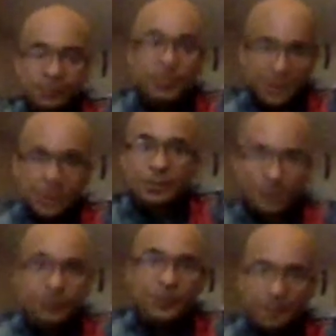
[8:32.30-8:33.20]
extending
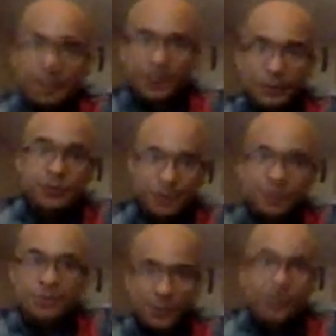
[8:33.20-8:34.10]
the
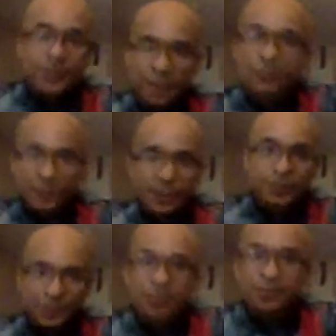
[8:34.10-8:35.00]
molecules, and reflect
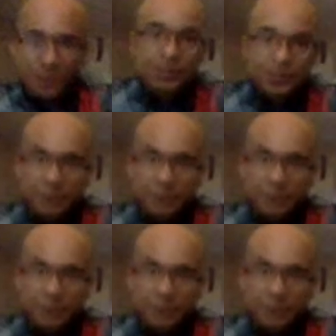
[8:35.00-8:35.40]
or emit,